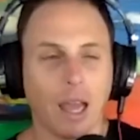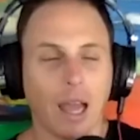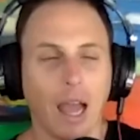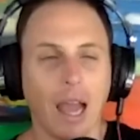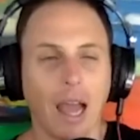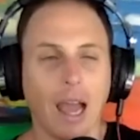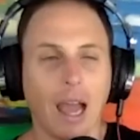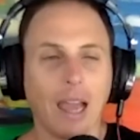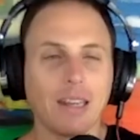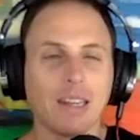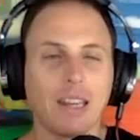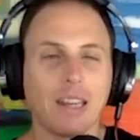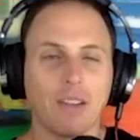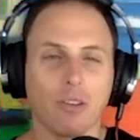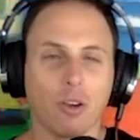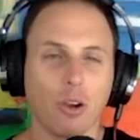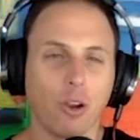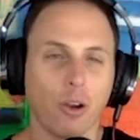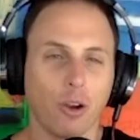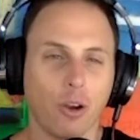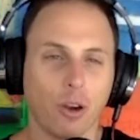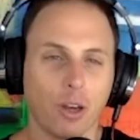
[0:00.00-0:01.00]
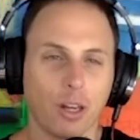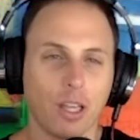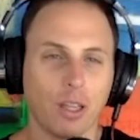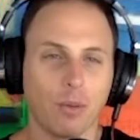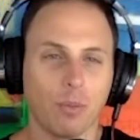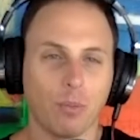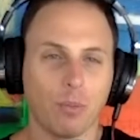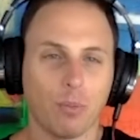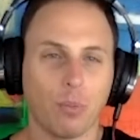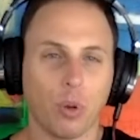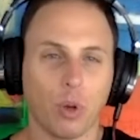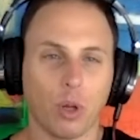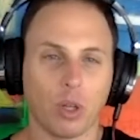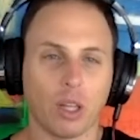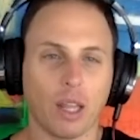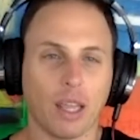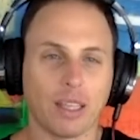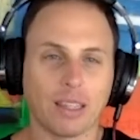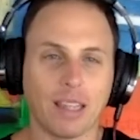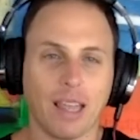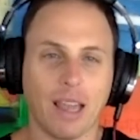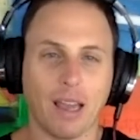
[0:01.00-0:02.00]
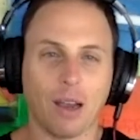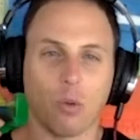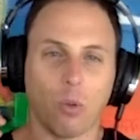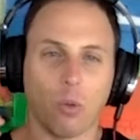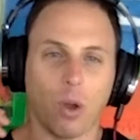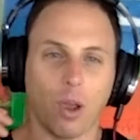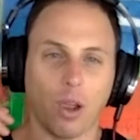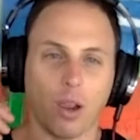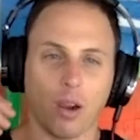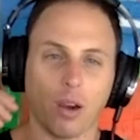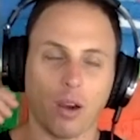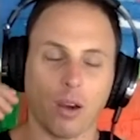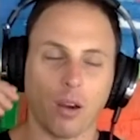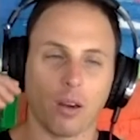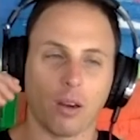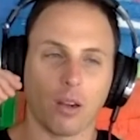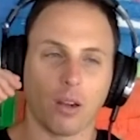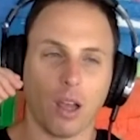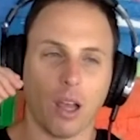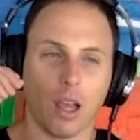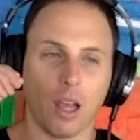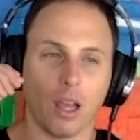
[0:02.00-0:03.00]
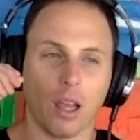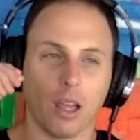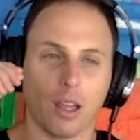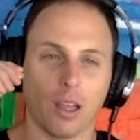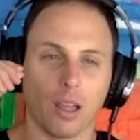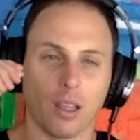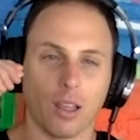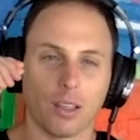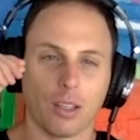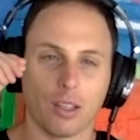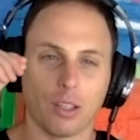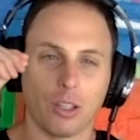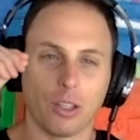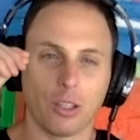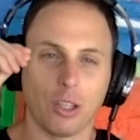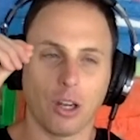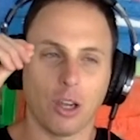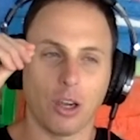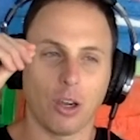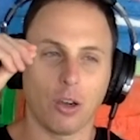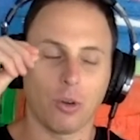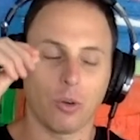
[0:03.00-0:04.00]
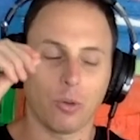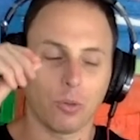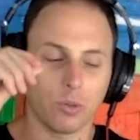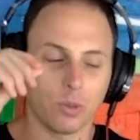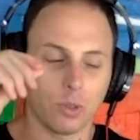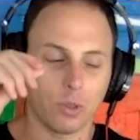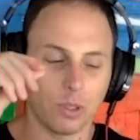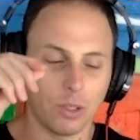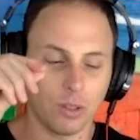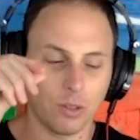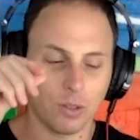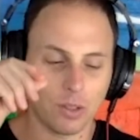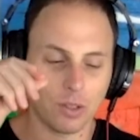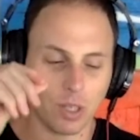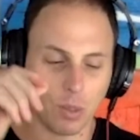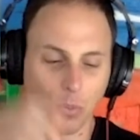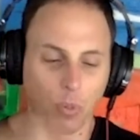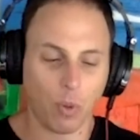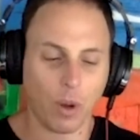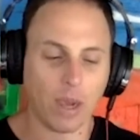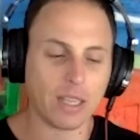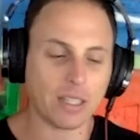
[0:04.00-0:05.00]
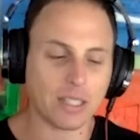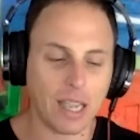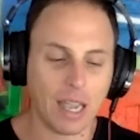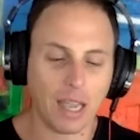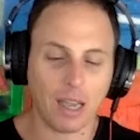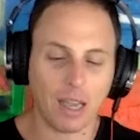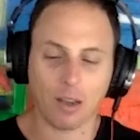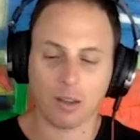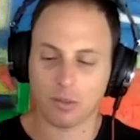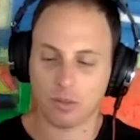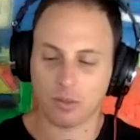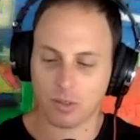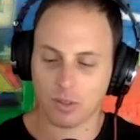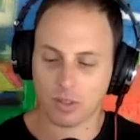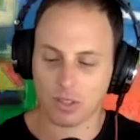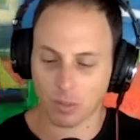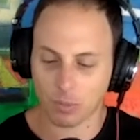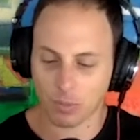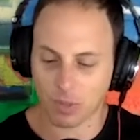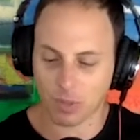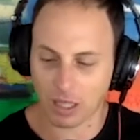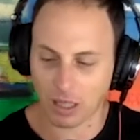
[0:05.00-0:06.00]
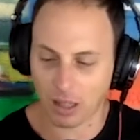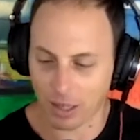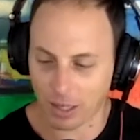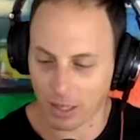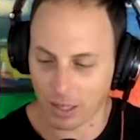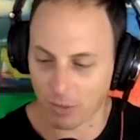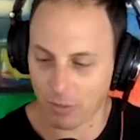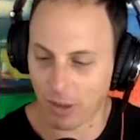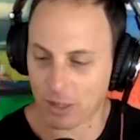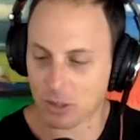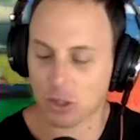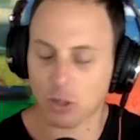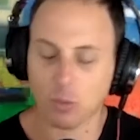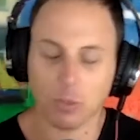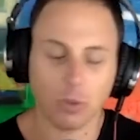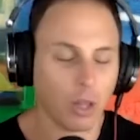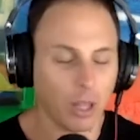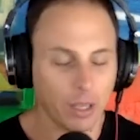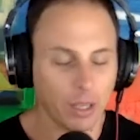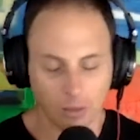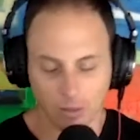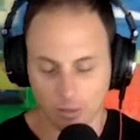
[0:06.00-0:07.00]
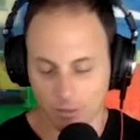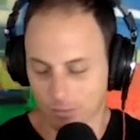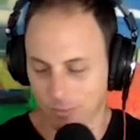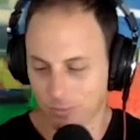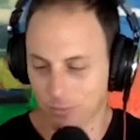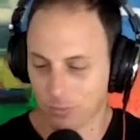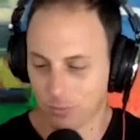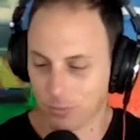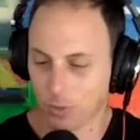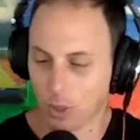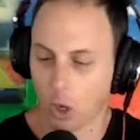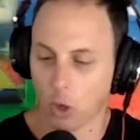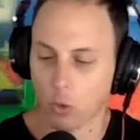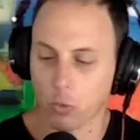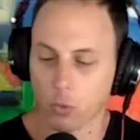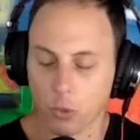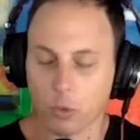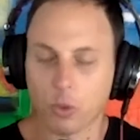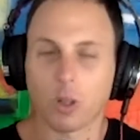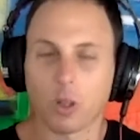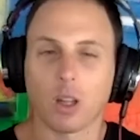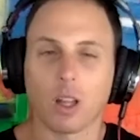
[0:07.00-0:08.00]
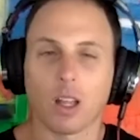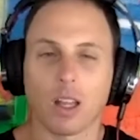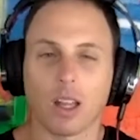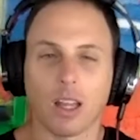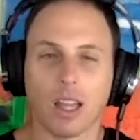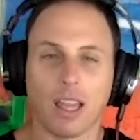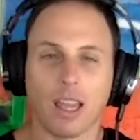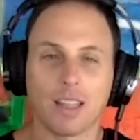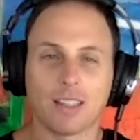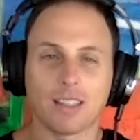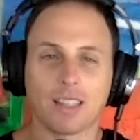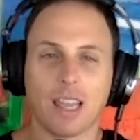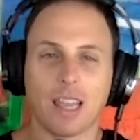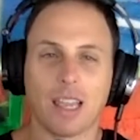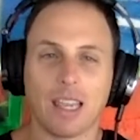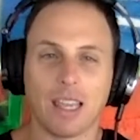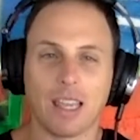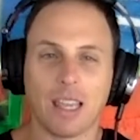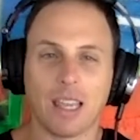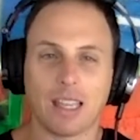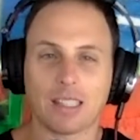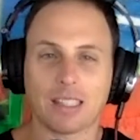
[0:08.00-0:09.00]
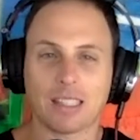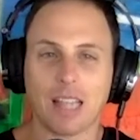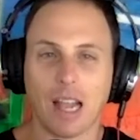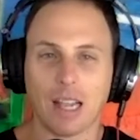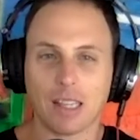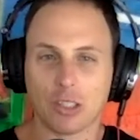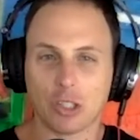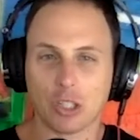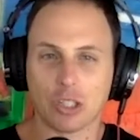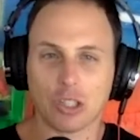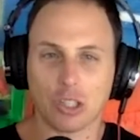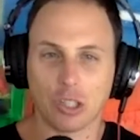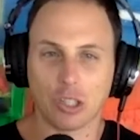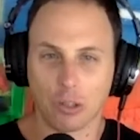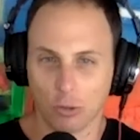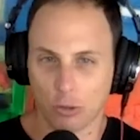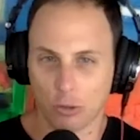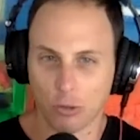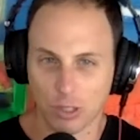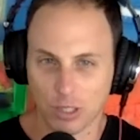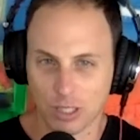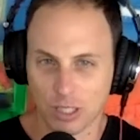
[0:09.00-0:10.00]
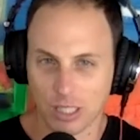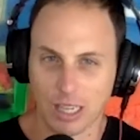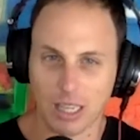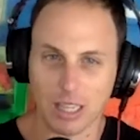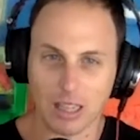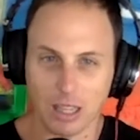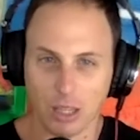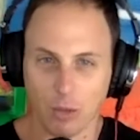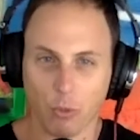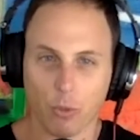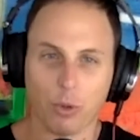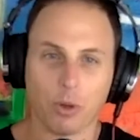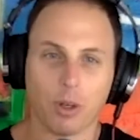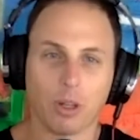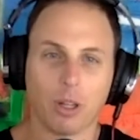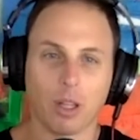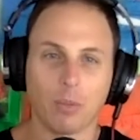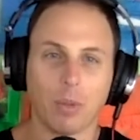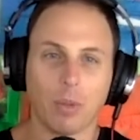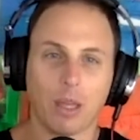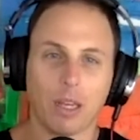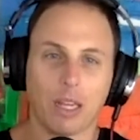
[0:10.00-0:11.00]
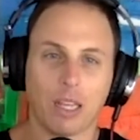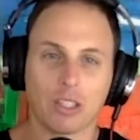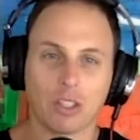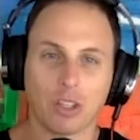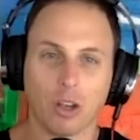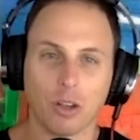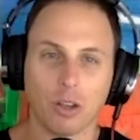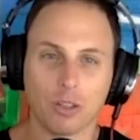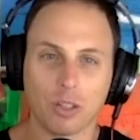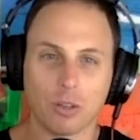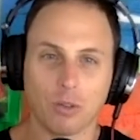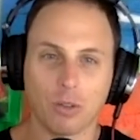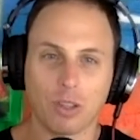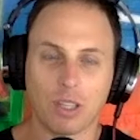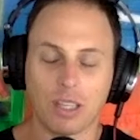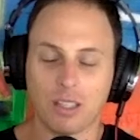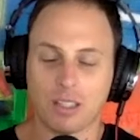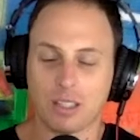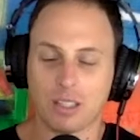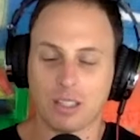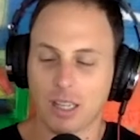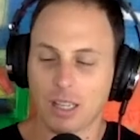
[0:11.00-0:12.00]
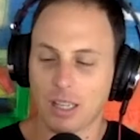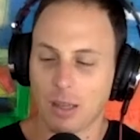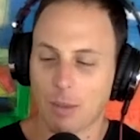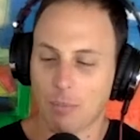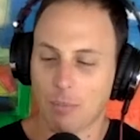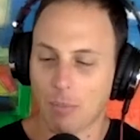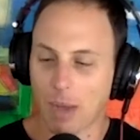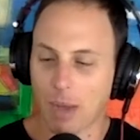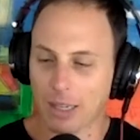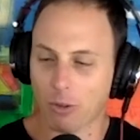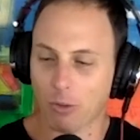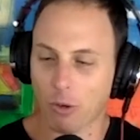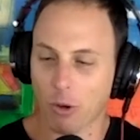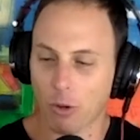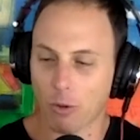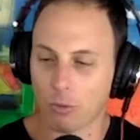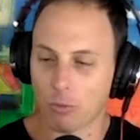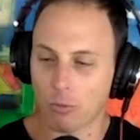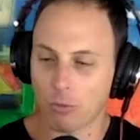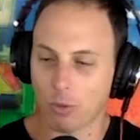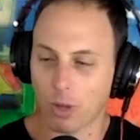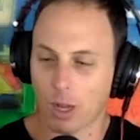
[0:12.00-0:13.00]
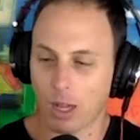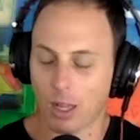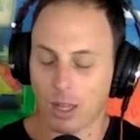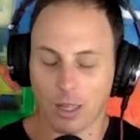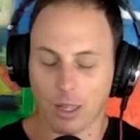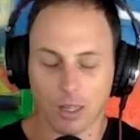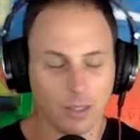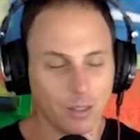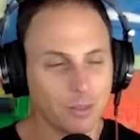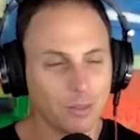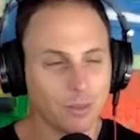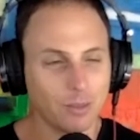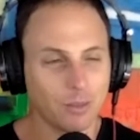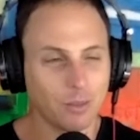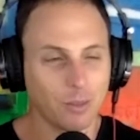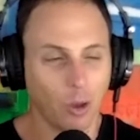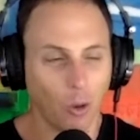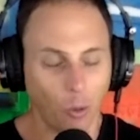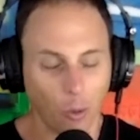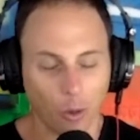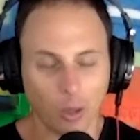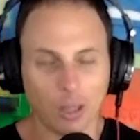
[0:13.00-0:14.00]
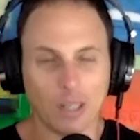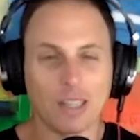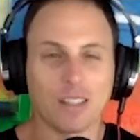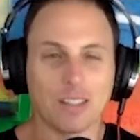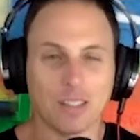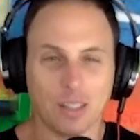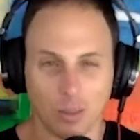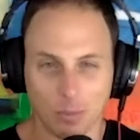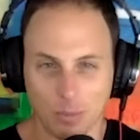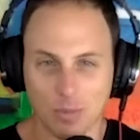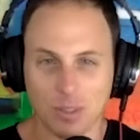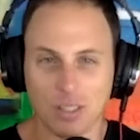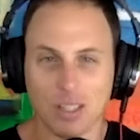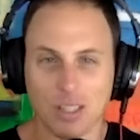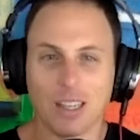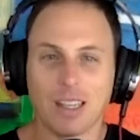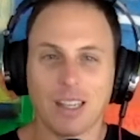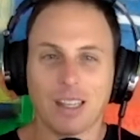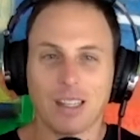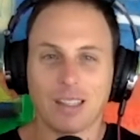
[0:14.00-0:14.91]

I, I, I never heard it put like that. Where uh, you know to break down something like a vegetable like arugula and say it's not just the nutrients in the arugula, but it's also these micro uh, organisms